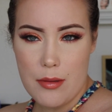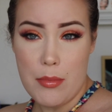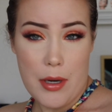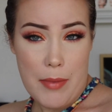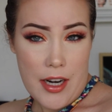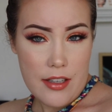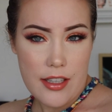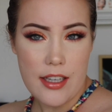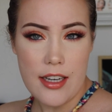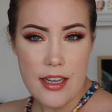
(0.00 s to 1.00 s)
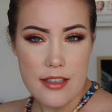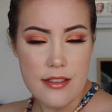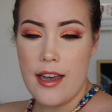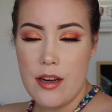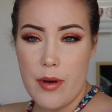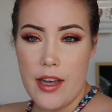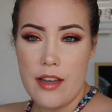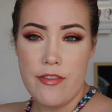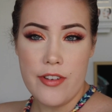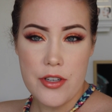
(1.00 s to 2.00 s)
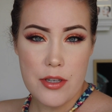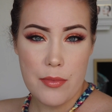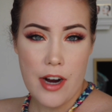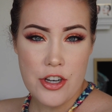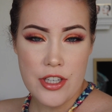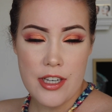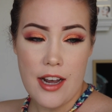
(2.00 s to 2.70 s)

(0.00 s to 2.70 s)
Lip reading: But apparently it is. Anyway, first impression,